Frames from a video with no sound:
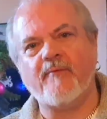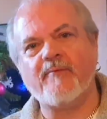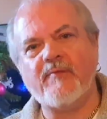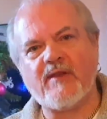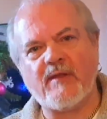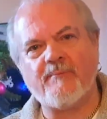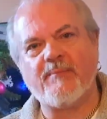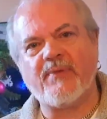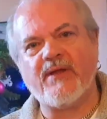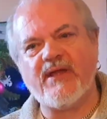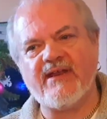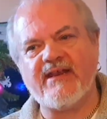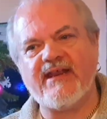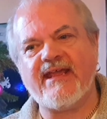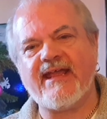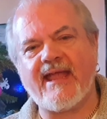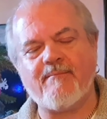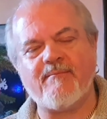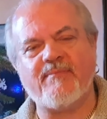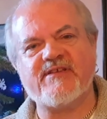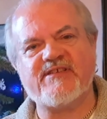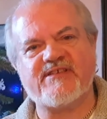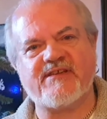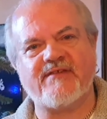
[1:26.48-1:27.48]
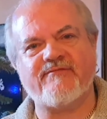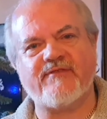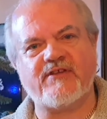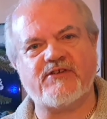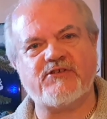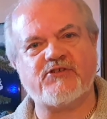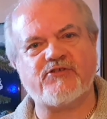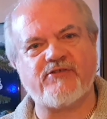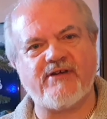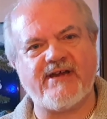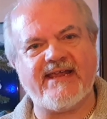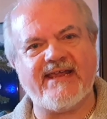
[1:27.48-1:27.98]
the burning embers of the
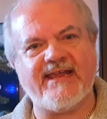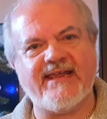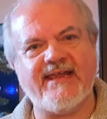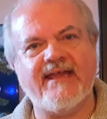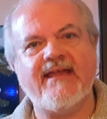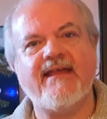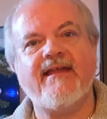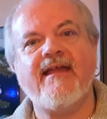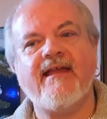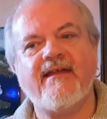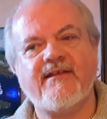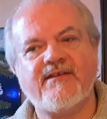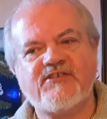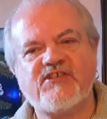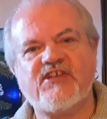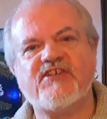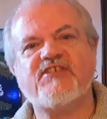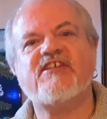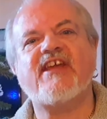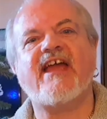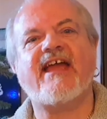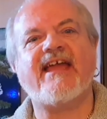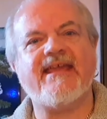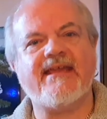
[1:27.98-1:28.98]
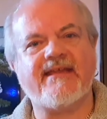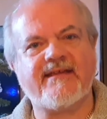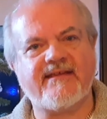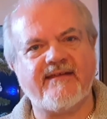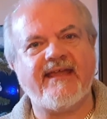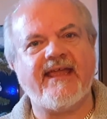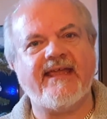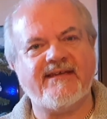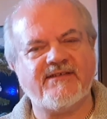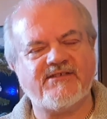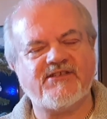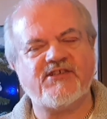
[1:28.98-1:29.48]
tree to take
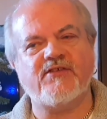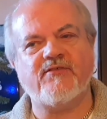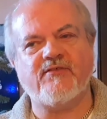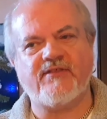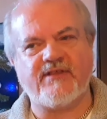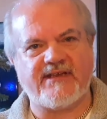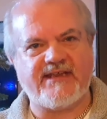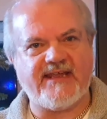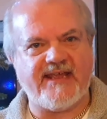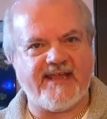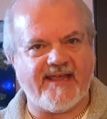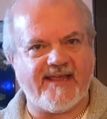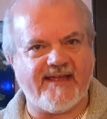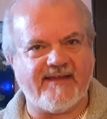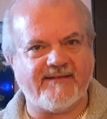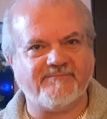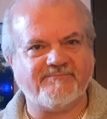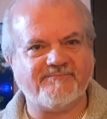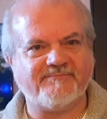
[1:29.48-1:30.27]
into the year.